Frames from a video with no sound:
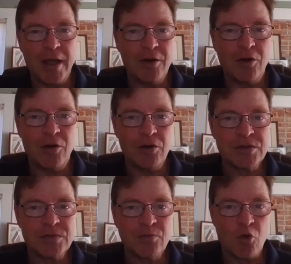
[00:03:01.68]

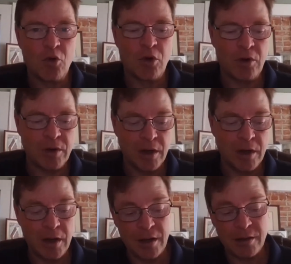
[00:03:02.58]
handholds,
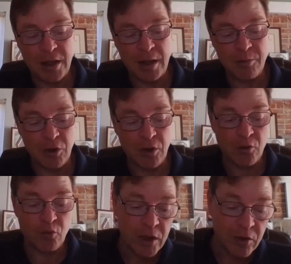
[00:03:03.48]
more cable on
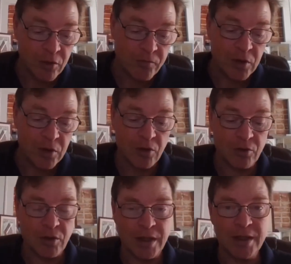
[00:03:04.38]
a reel for
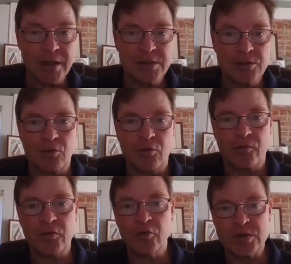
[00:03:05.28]
longer lengths
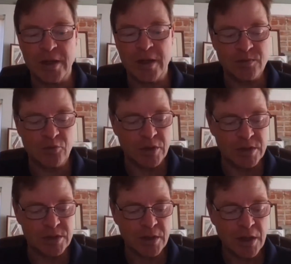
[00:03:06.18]
or fewer splice
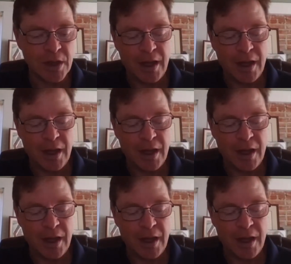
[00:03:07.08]
points.